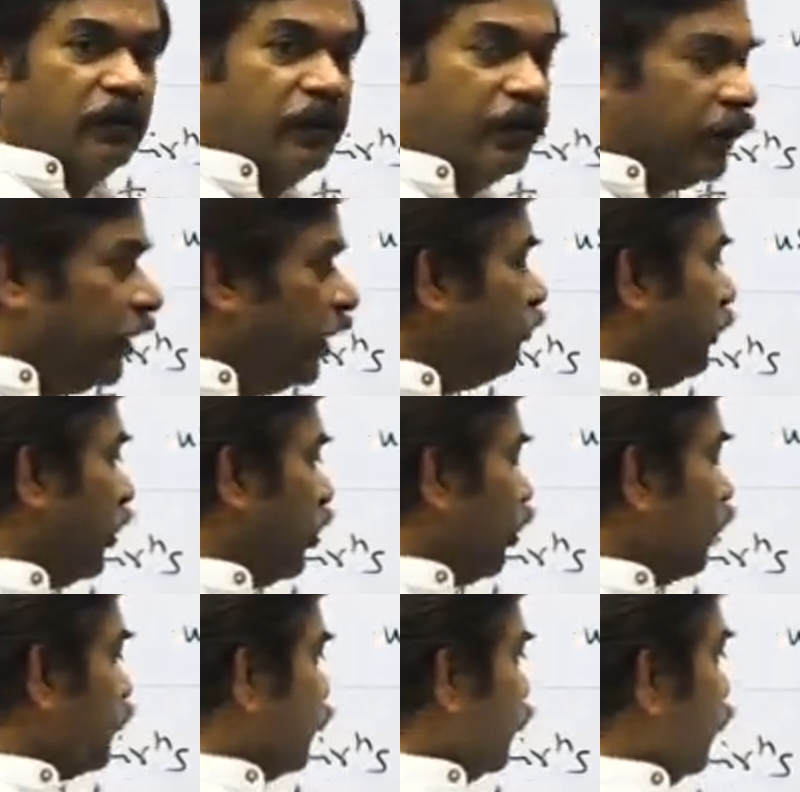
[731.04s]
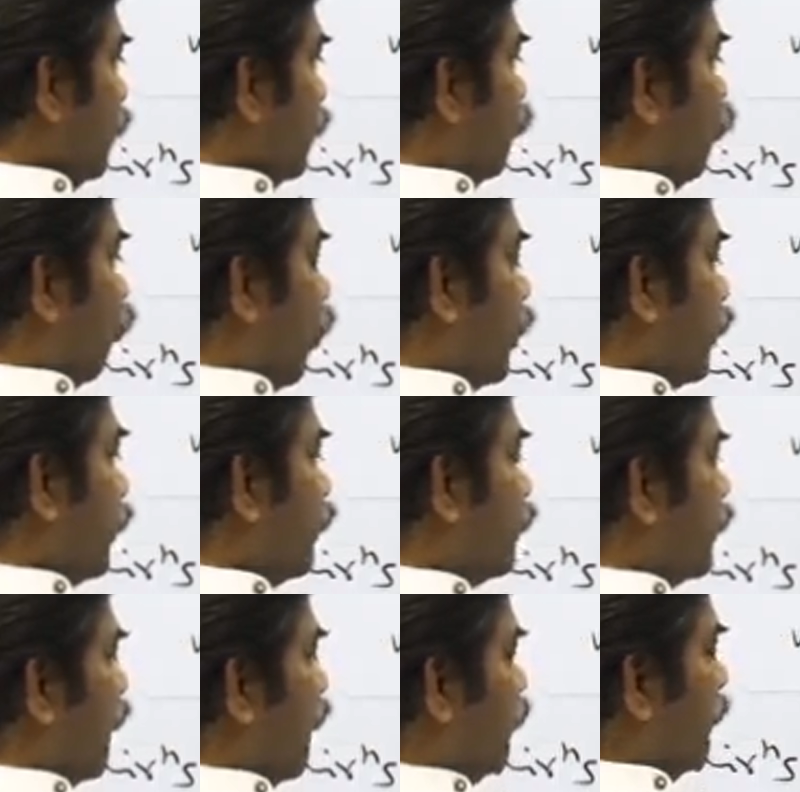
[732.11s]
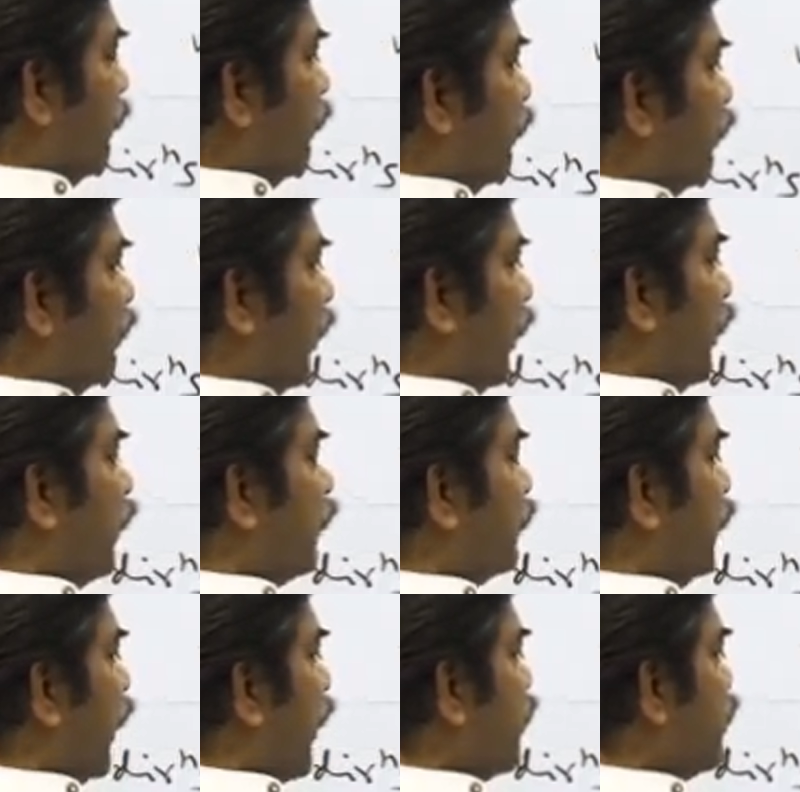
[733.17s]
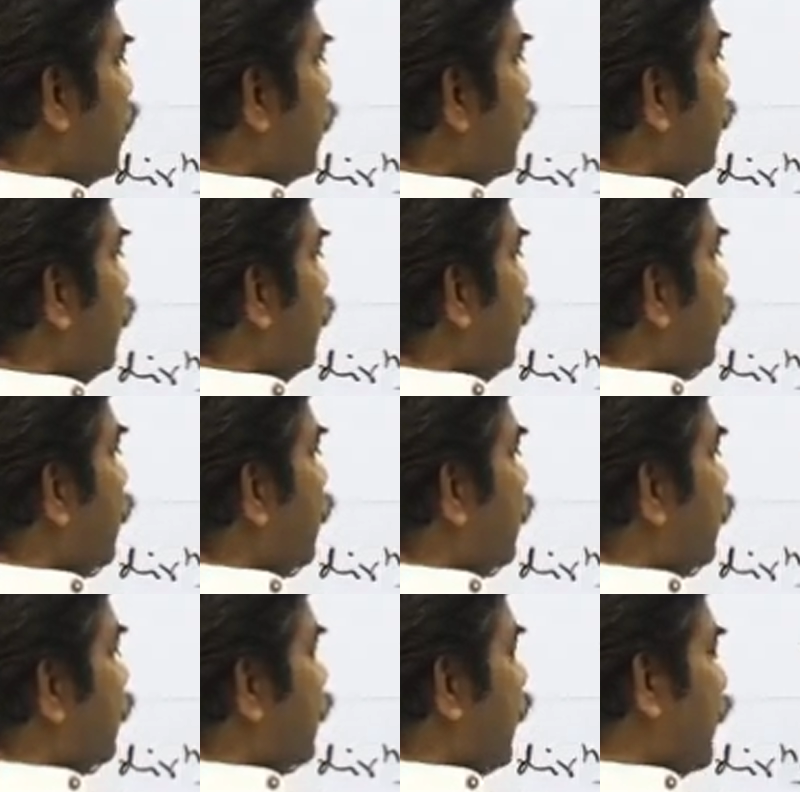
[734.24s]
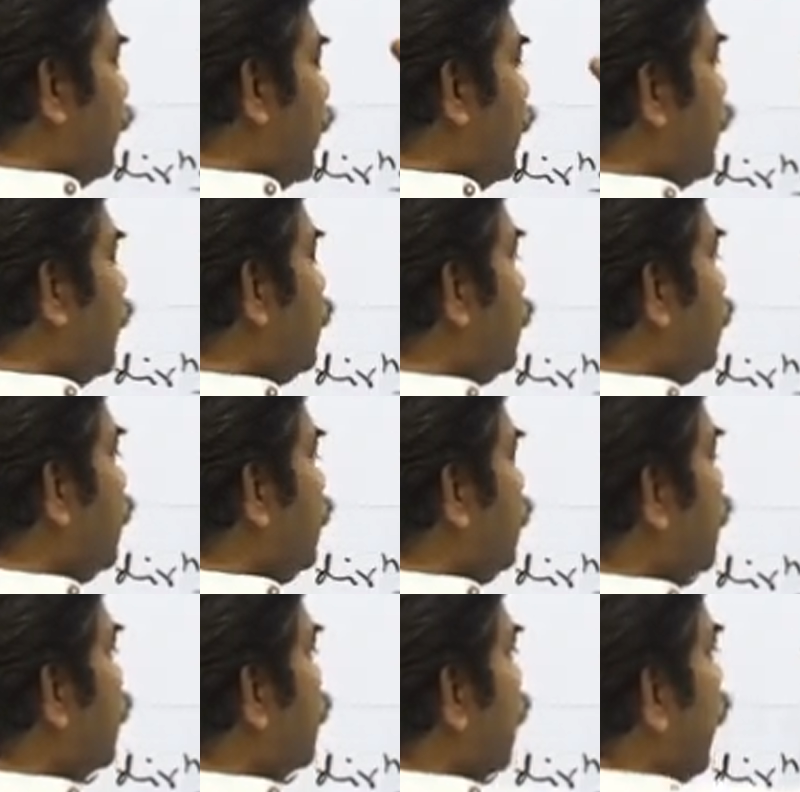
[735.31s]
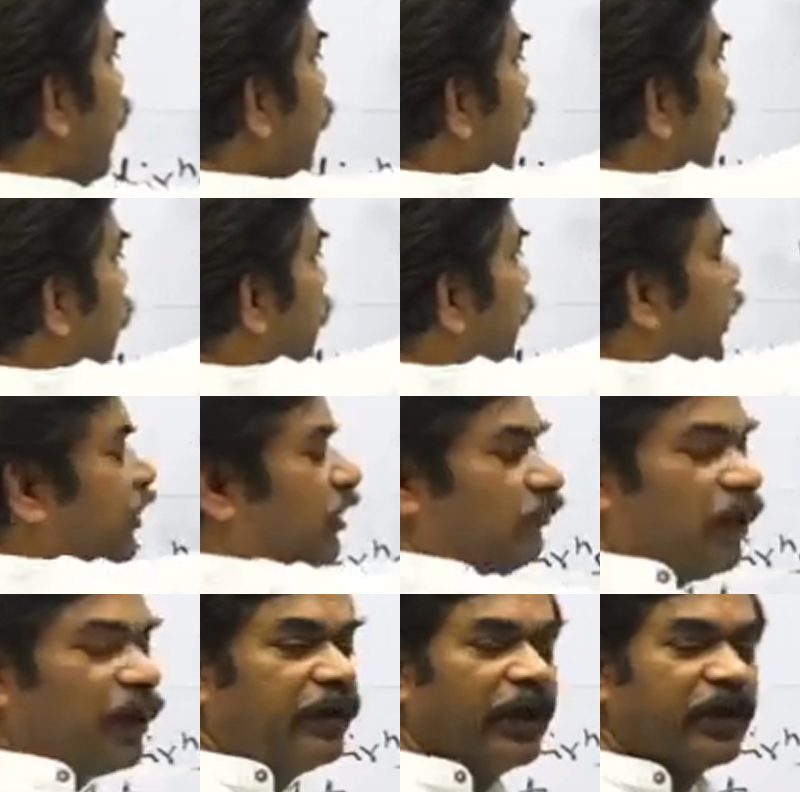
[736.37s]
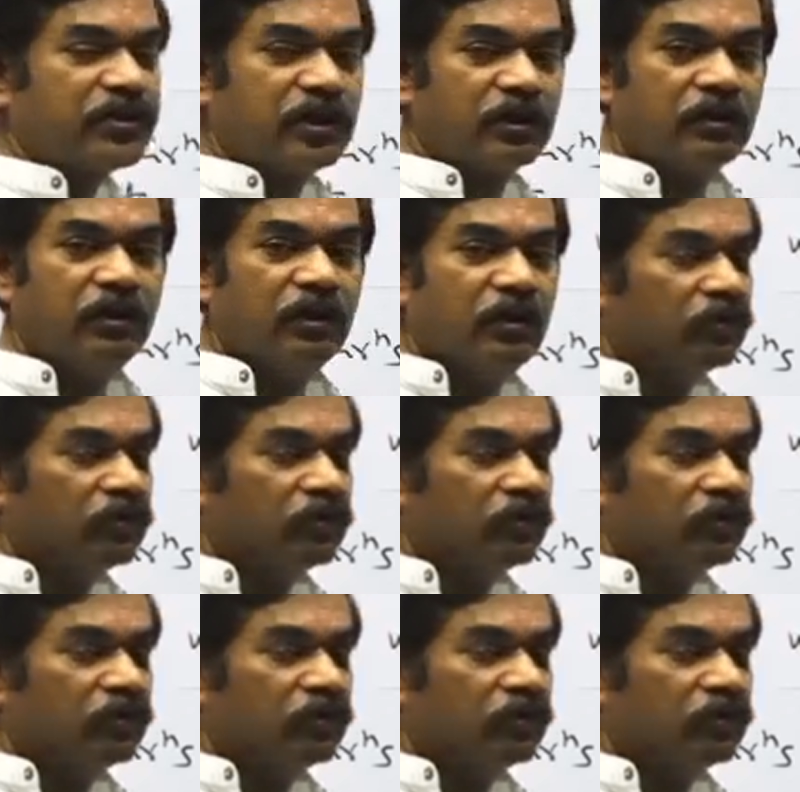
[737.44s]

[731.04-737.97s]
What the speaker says: And because see what is happening in the X direction, simultaneously the things are happening in the Y direction.